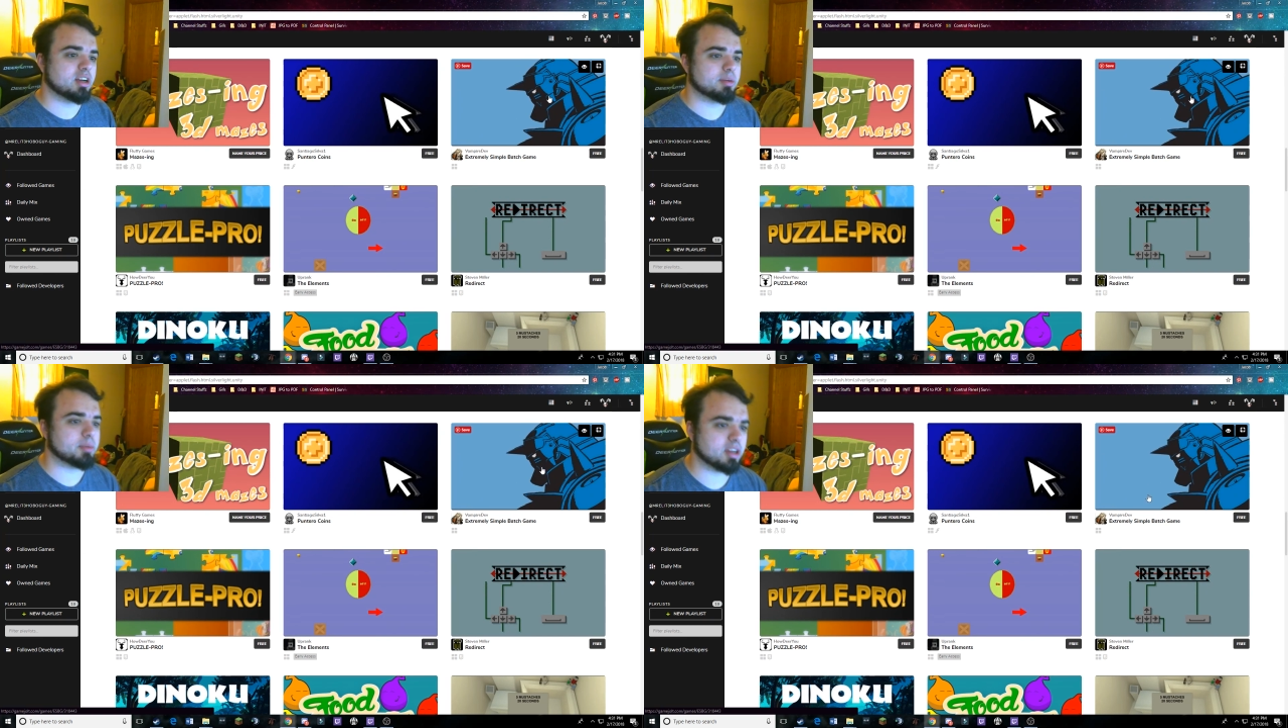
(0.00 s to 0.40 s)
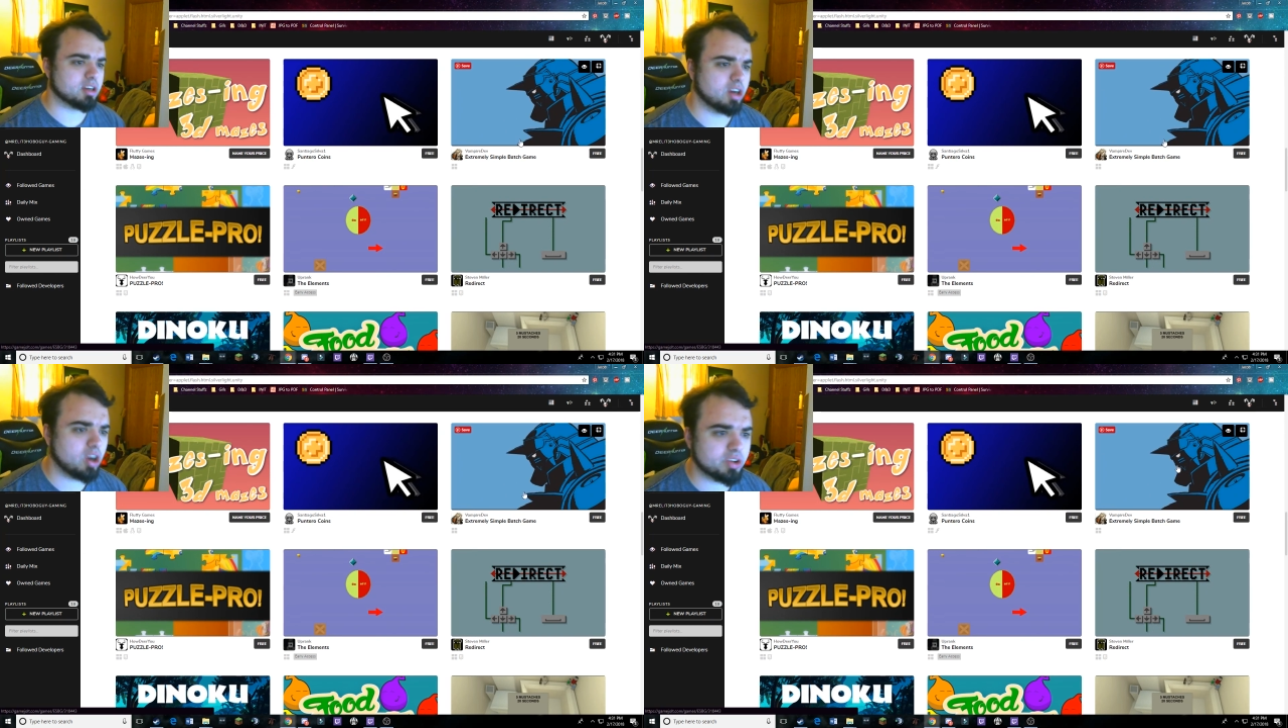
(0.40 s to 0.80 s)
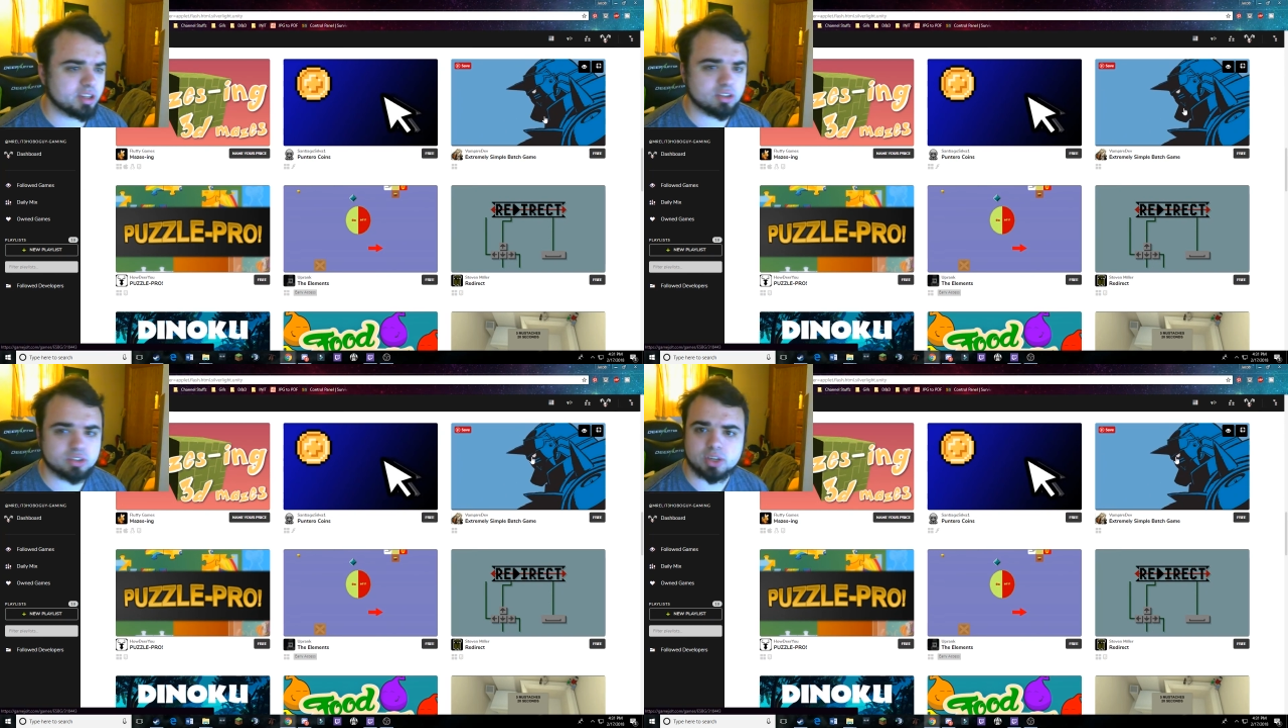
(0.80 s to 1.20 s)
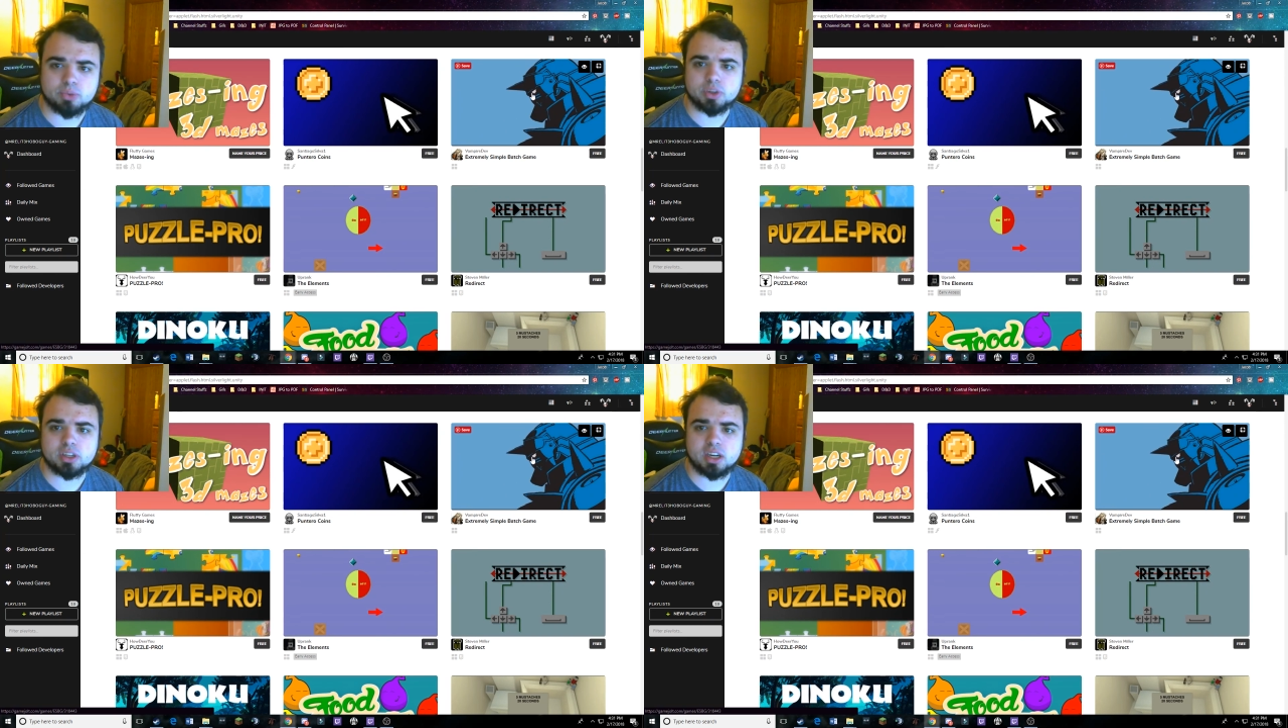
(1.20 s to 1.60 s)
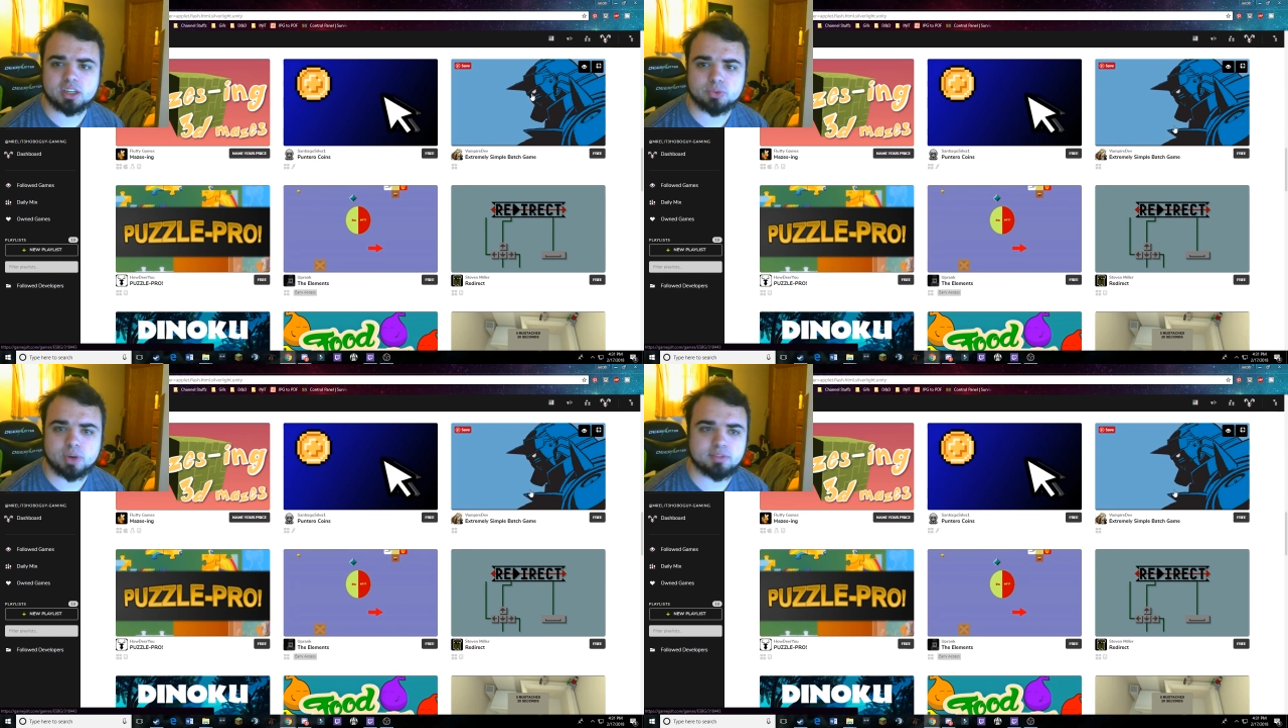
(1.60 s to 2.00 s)
I'm gonna be like, oh, that looks like really
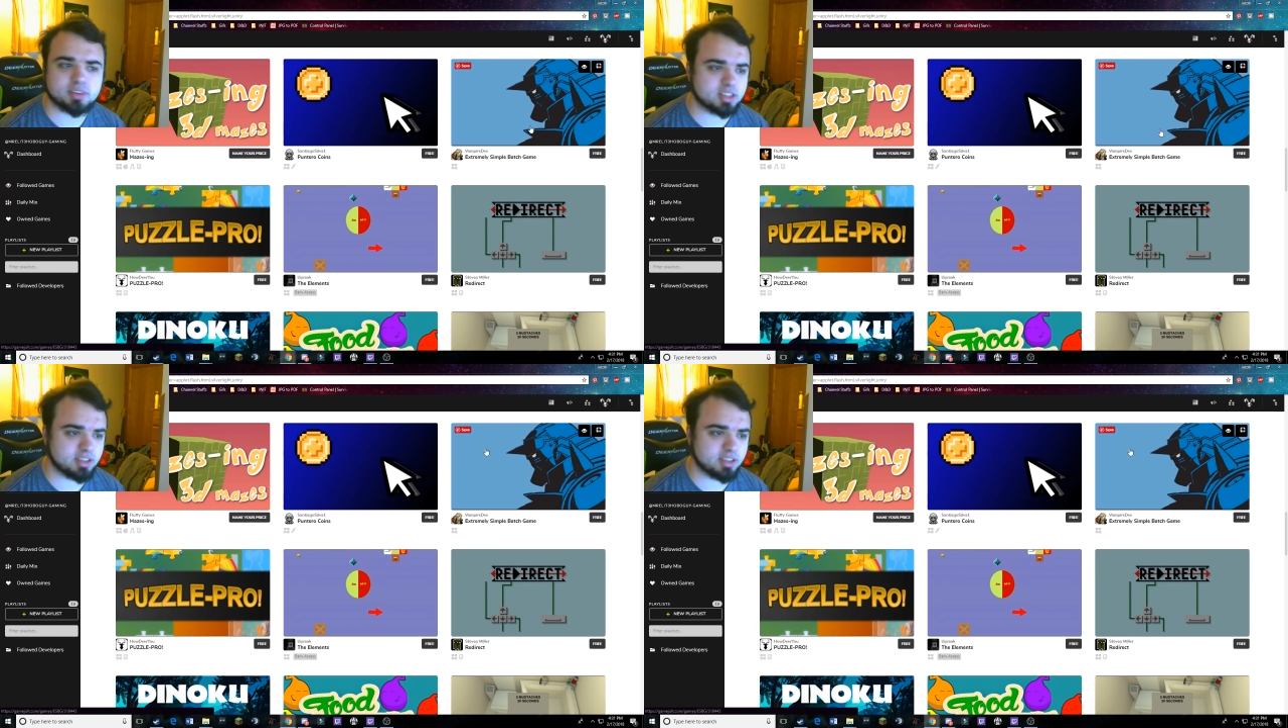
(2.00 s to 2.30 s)
nice graphics.